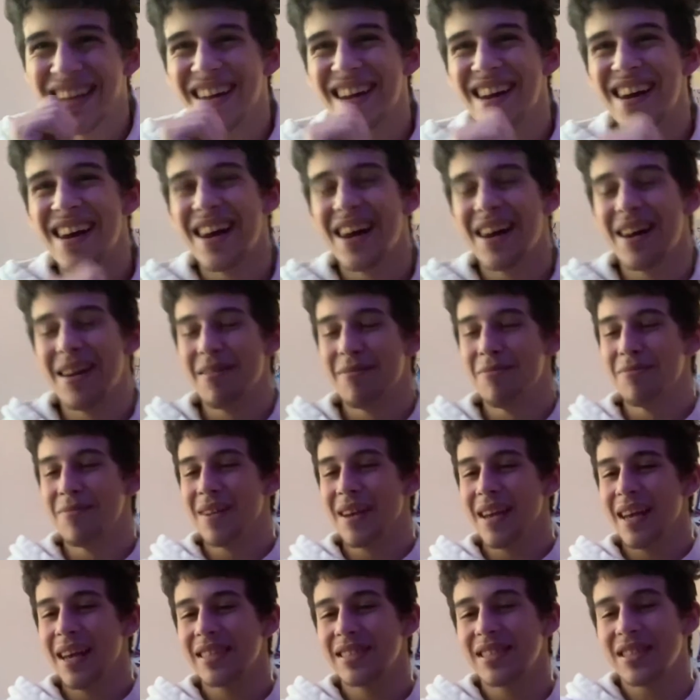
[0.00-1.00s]

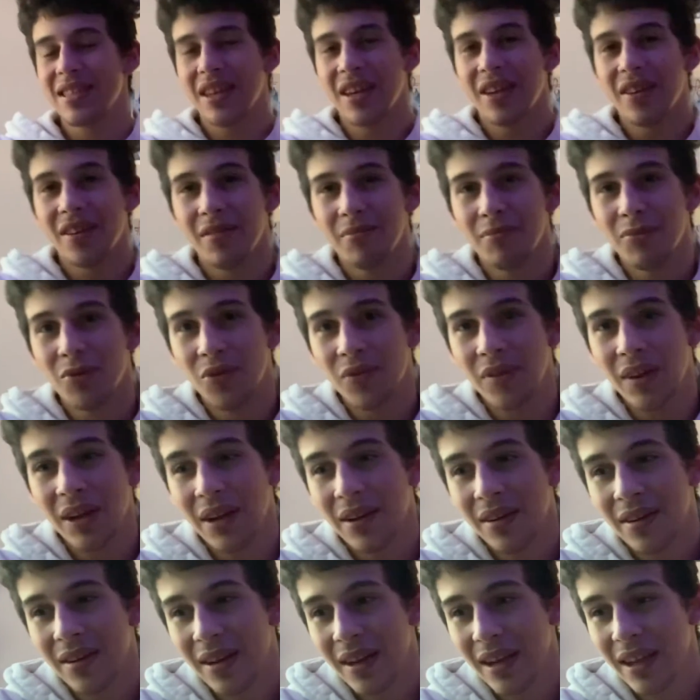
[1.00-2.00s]
It's a good
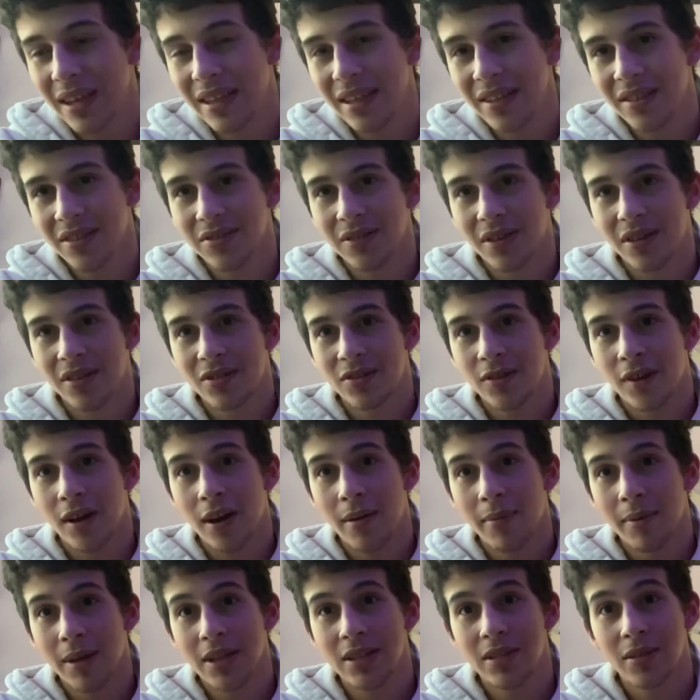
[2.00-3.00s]
movie. It deals with
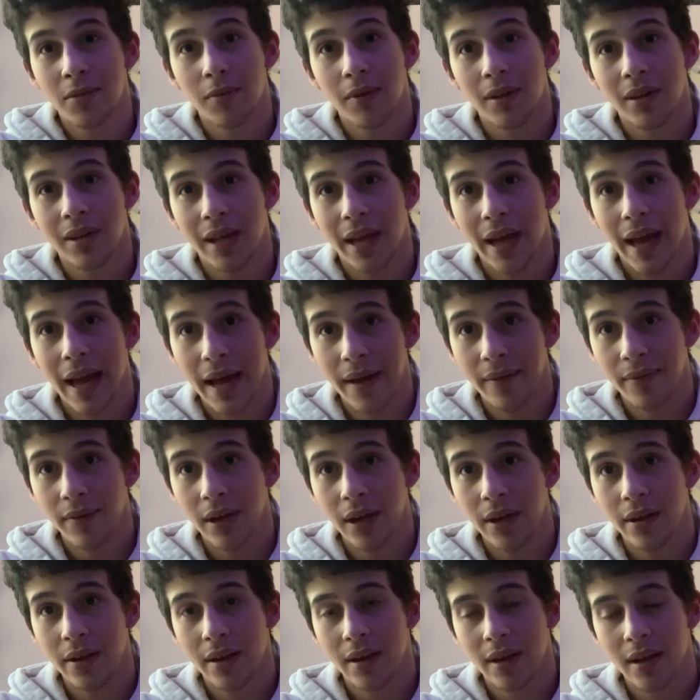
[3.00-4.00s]
trauma. It's a really
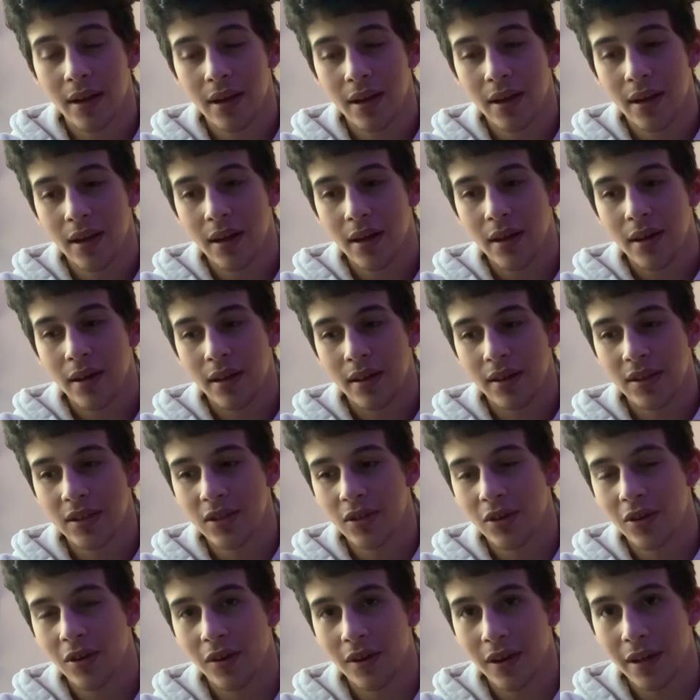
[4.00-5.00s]
heavy
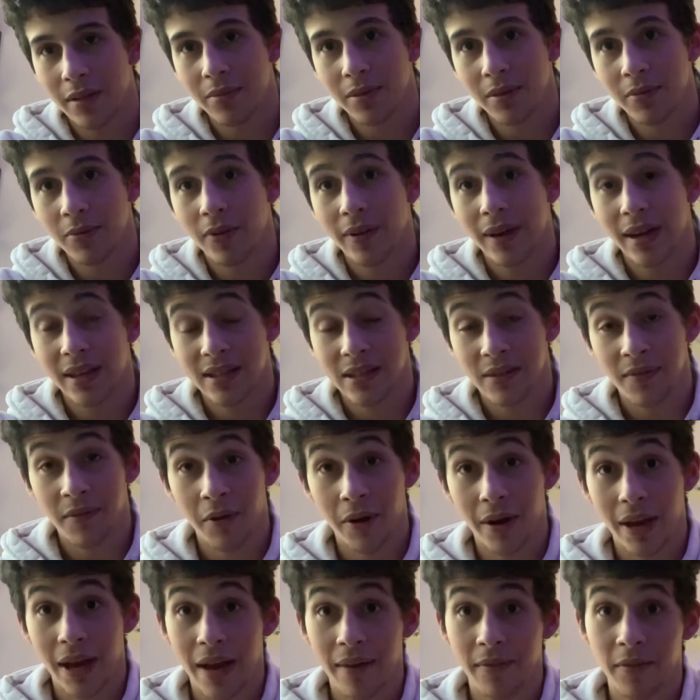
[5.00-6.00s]
Studio Ghibli movie, and it's a
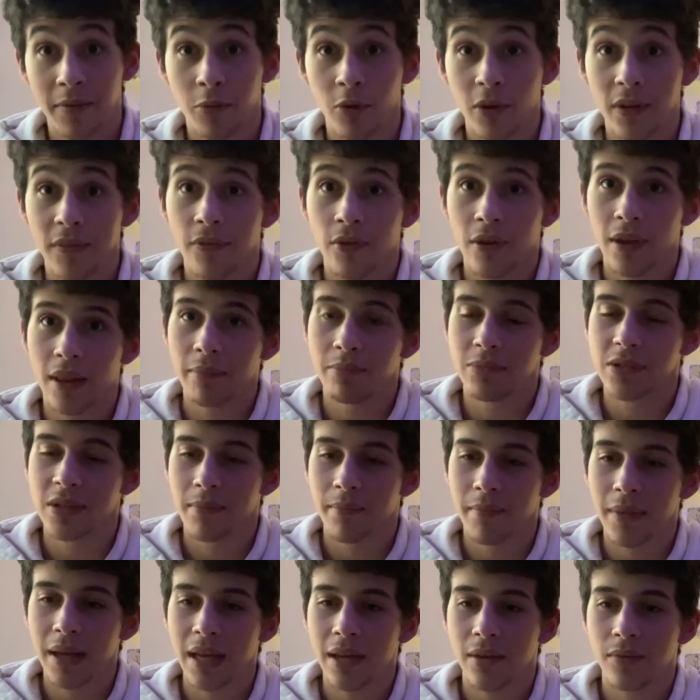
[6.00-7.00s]
very heavy movie for them to
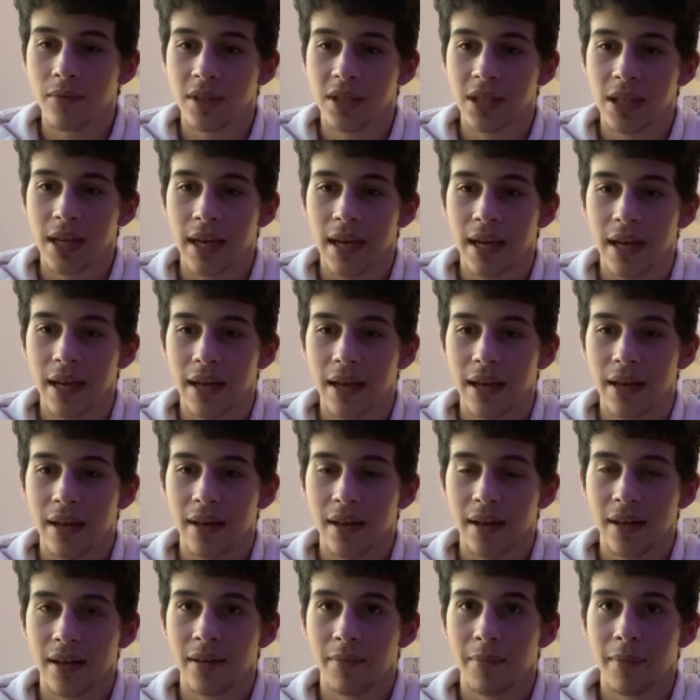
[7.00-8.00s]
make, which I
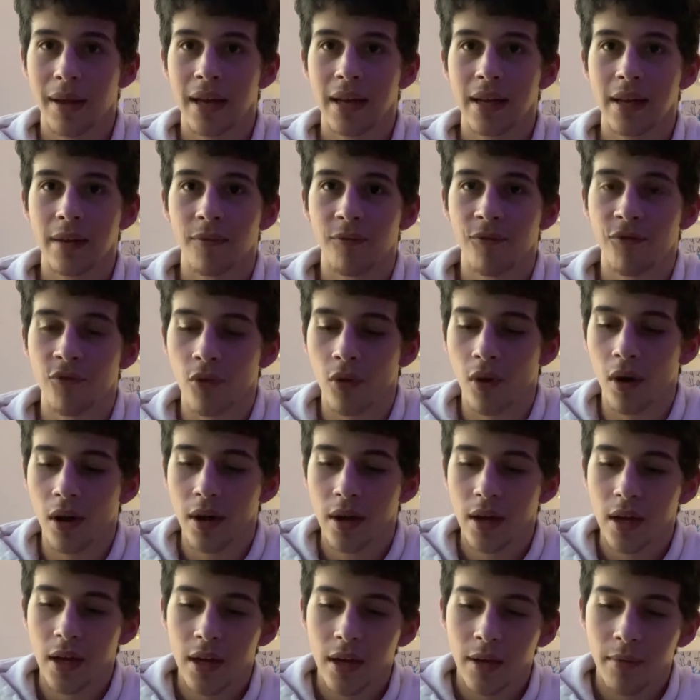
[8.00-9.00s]
commend them for.
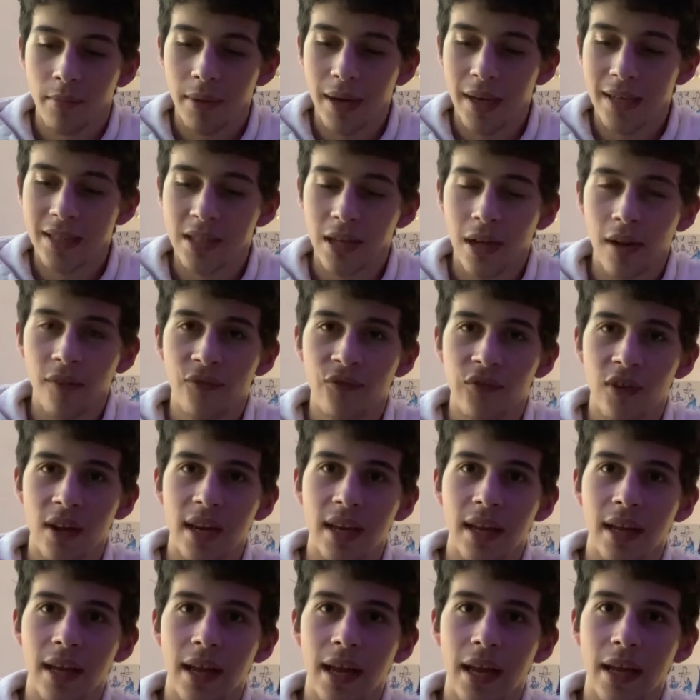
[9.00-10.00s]
But it's all fun
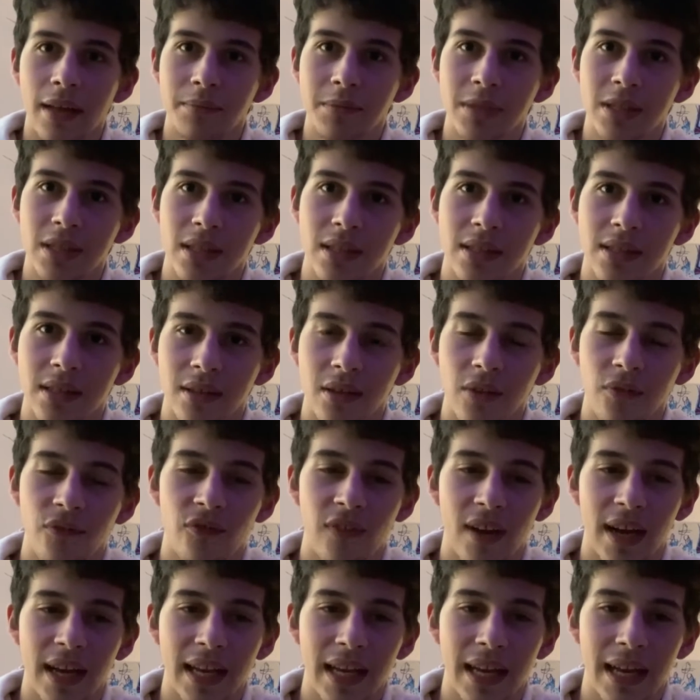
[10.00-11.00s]
and games until you
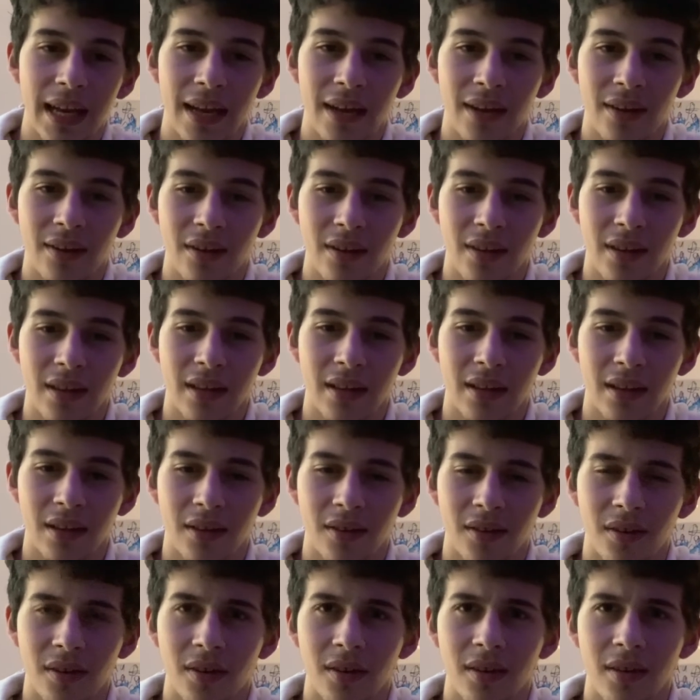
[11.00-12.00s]
find out that the
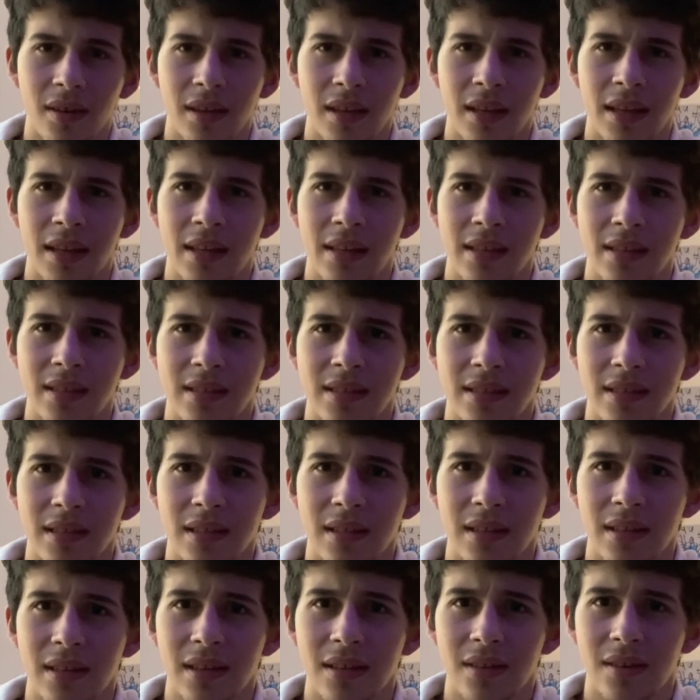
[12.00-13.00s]
girl is
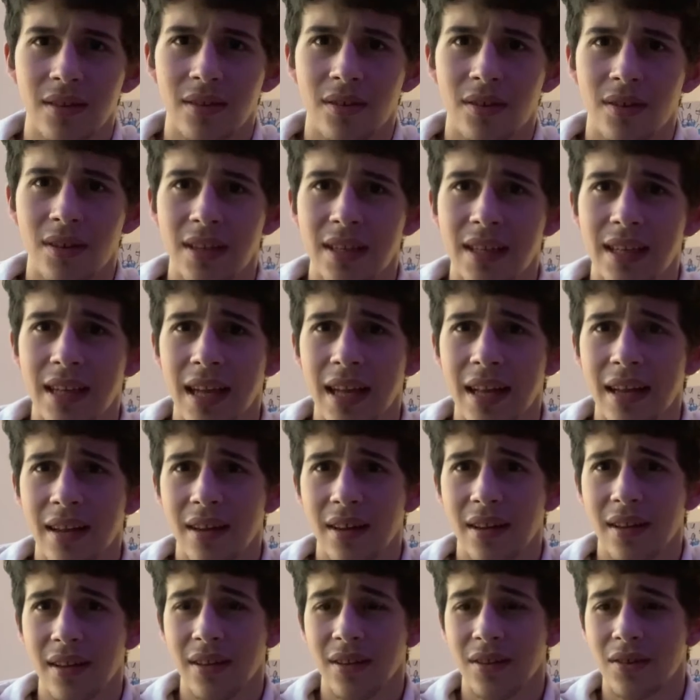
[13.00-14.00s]
her
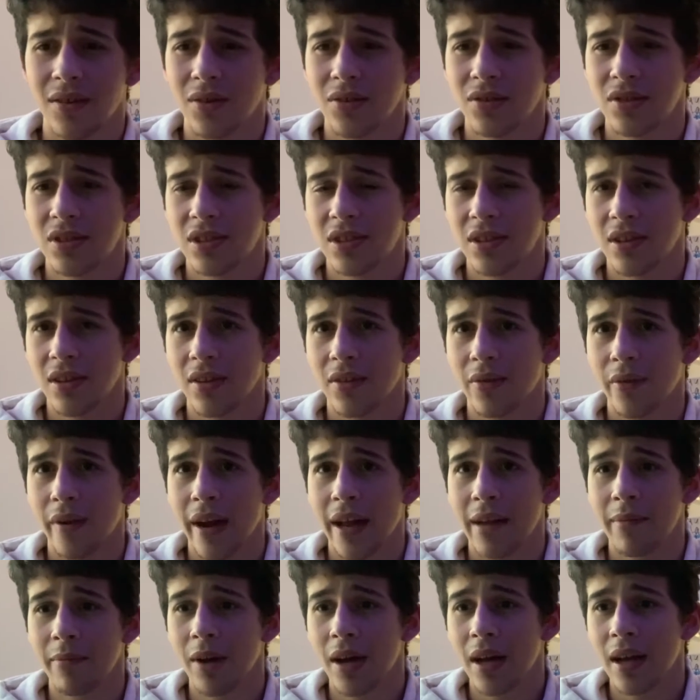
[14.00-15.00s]
dead ghost
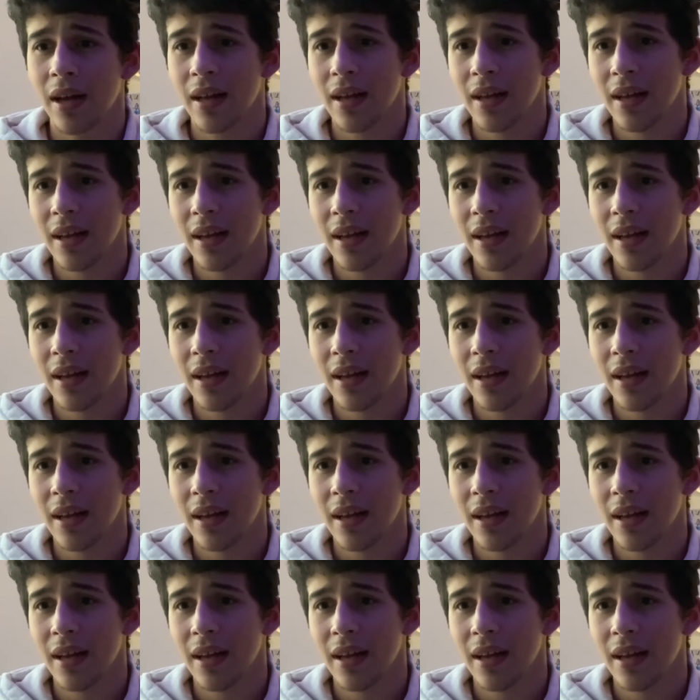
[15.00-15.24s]
grandma,